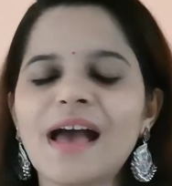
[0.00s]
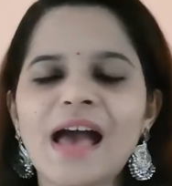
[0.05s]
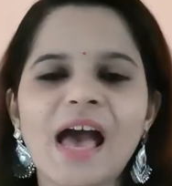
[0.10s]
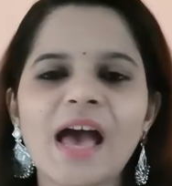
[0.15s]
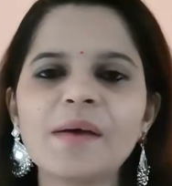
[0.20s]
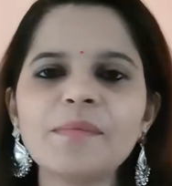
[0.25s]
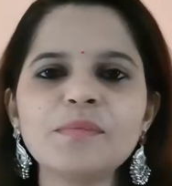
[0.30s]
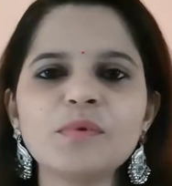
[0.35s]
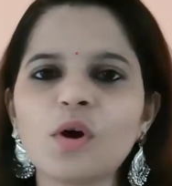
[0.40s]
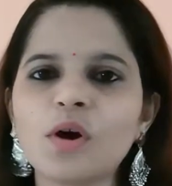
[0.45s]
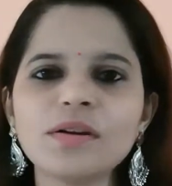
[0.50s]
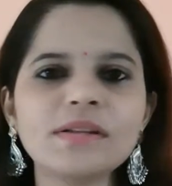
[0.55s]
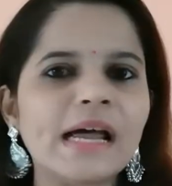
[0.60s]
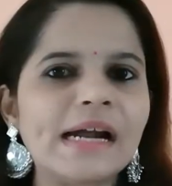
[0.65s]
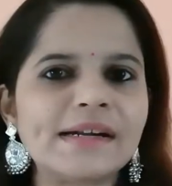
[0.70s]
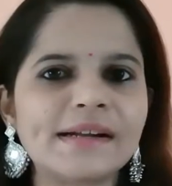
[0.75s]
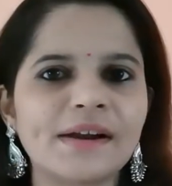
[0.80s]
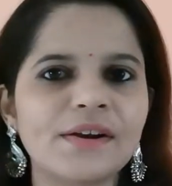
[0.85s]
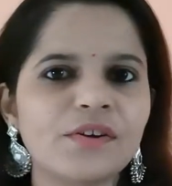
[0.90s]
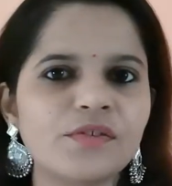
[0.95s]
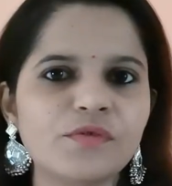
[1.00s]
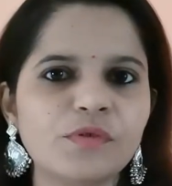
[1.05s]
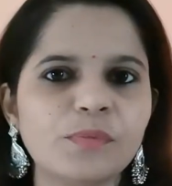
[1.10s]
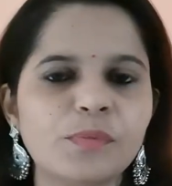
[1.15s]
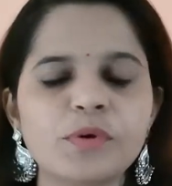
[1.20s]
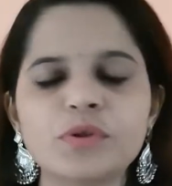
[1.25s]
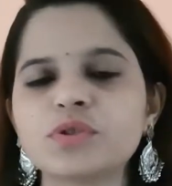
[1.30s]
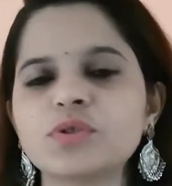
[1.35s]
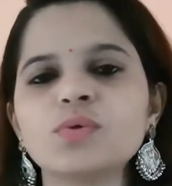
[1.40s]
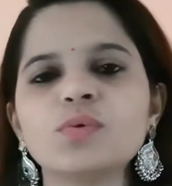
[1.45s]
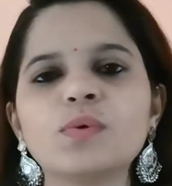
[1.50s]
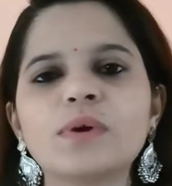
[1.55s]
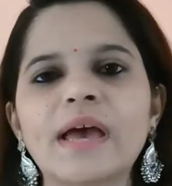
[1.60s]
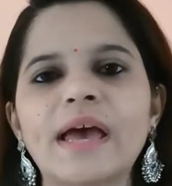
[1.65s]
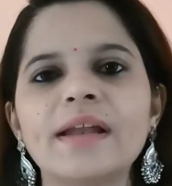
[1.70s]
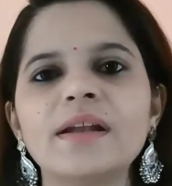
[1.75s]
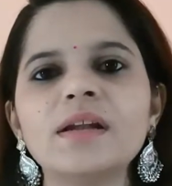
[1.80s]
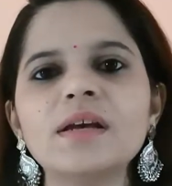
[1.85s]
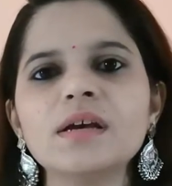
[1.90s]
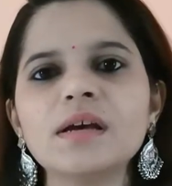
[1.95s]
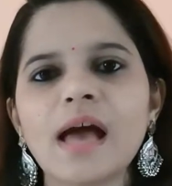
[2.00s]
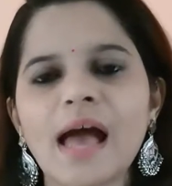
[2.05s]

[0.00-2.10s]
I'm not that kind of a person who can